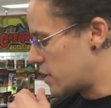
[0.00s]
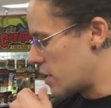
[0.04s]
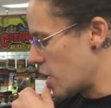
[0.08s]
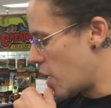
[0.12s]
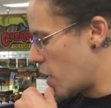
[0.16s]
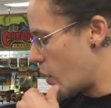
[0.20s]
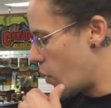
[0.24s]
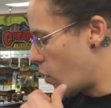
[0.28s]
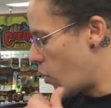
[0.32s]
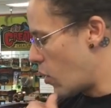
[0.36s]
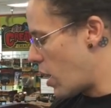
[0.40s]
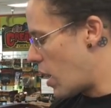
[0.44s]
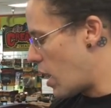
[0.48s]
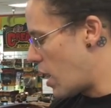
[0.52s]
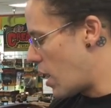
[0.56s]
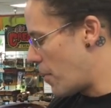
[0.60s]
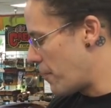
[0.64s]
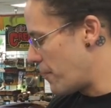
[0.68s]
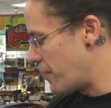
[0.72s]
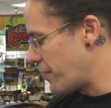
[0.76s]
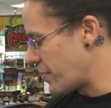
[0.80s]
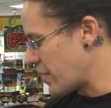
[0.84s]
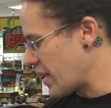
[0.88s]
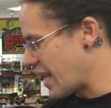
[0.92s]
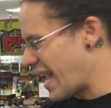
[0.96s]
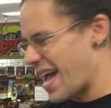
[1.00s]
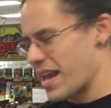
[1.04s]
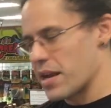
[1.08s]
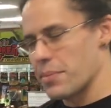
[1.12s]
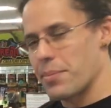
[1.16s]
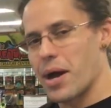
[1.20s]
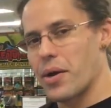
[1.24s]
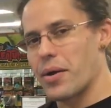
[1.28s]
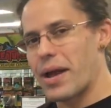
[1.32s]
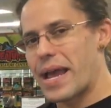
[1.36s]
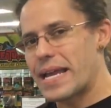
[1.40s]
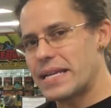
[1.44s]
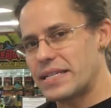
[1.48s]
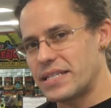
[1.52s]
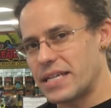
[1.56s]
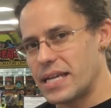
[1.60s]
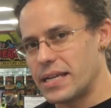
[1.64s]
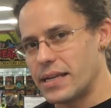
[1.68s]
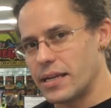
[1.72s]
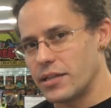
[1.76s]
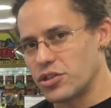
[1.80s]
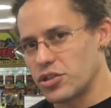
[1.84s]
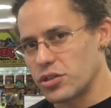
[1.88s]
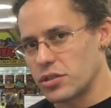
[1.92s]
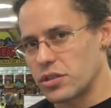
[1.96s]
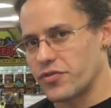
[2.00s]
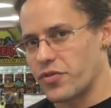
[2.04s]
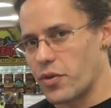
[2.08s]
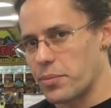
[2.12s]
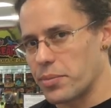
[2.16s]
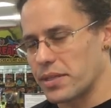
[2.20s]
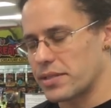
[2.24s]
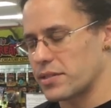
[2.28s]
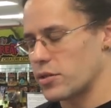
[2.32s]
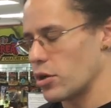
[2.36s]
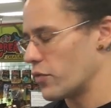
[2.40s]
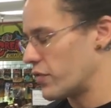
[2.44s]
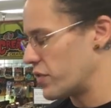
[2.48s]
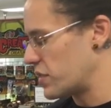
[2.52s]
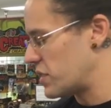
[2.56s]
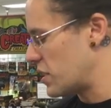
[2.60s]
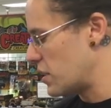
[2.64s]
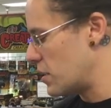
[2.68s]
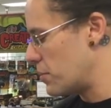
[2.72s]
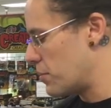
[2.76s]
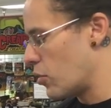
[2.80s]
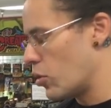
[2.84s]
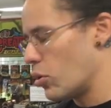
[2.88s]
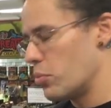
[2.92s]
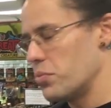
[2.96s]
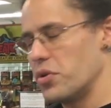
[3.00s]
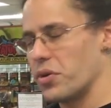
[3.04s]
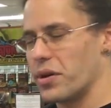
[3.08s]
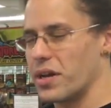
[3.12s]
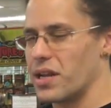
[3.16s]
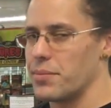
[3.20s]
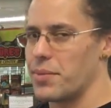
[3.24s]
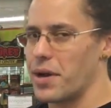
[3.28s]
So at about 18 inches from the surface of the bulb,